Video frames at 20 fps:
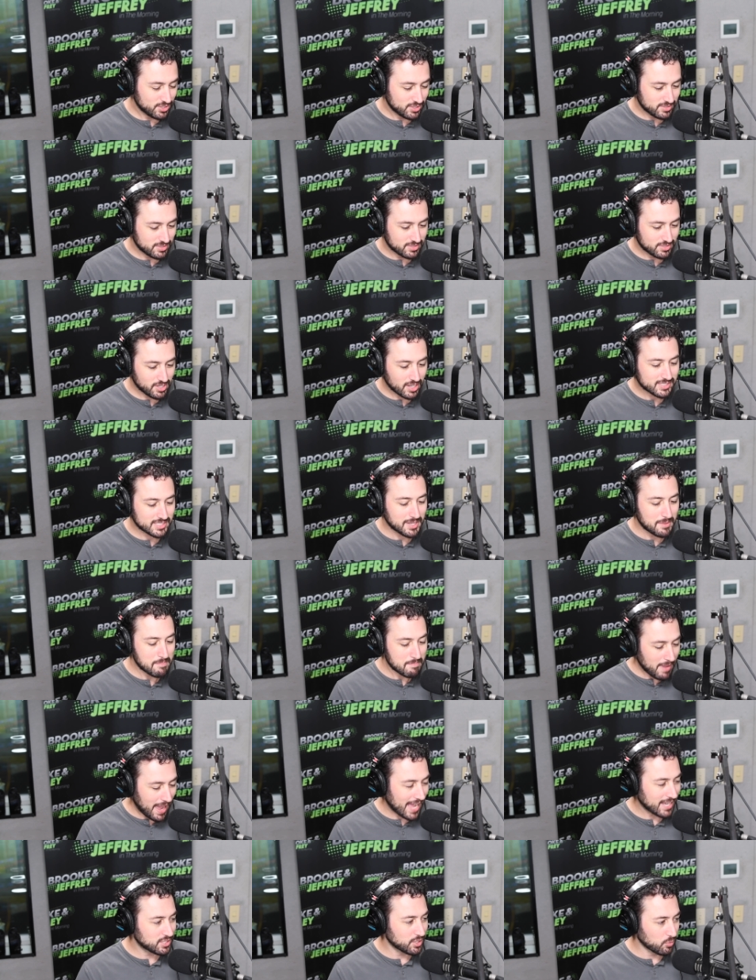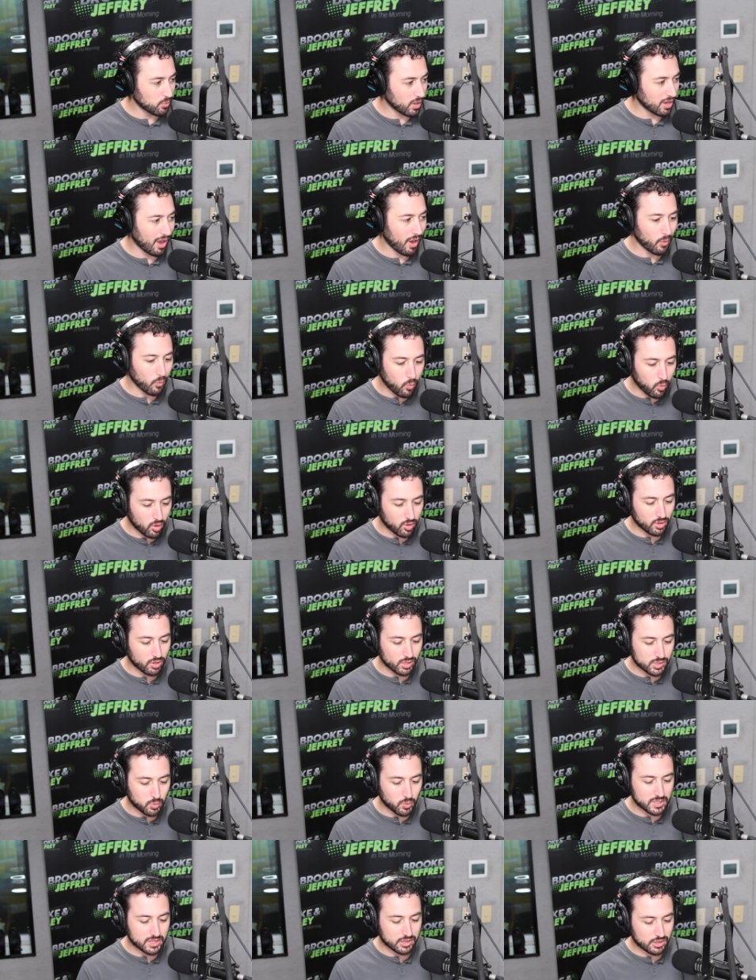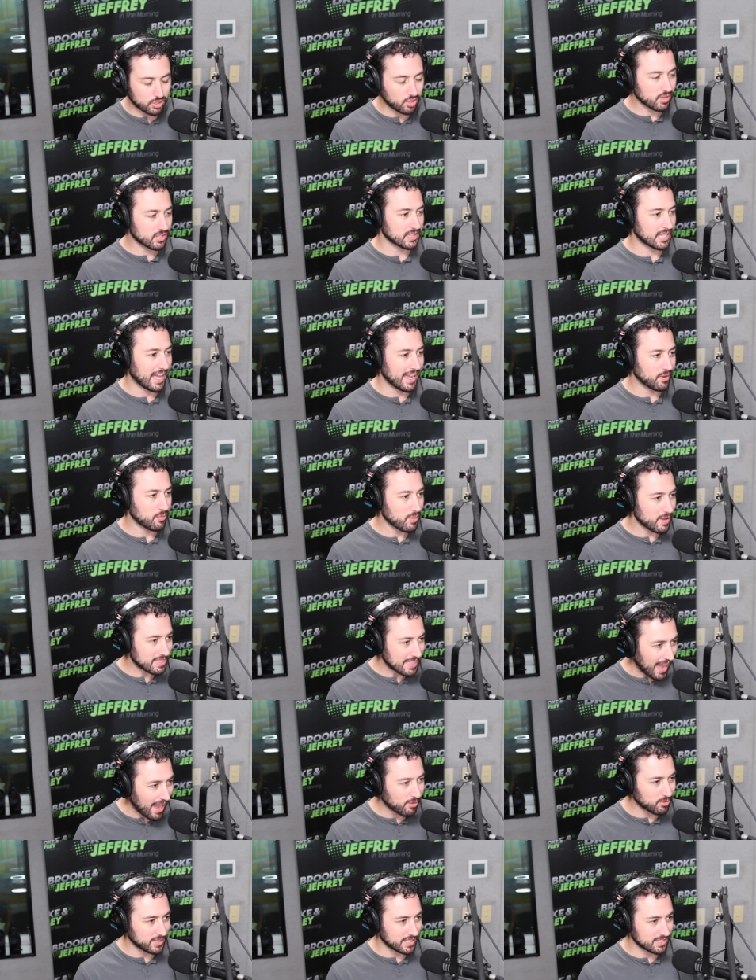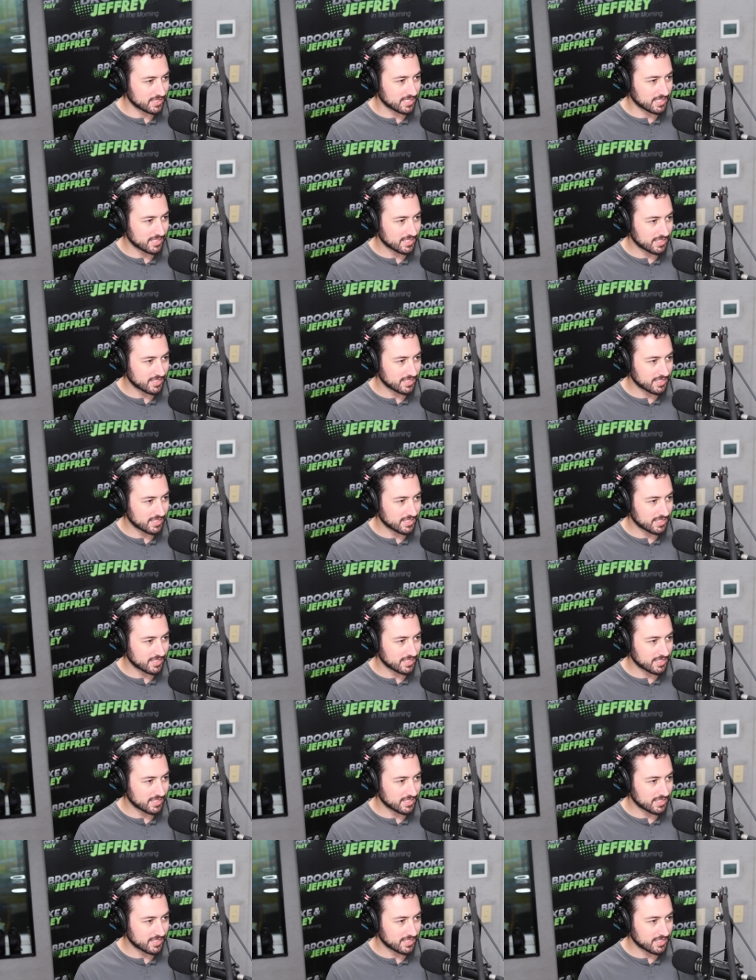Cool. Just imagine what our world would look like without it.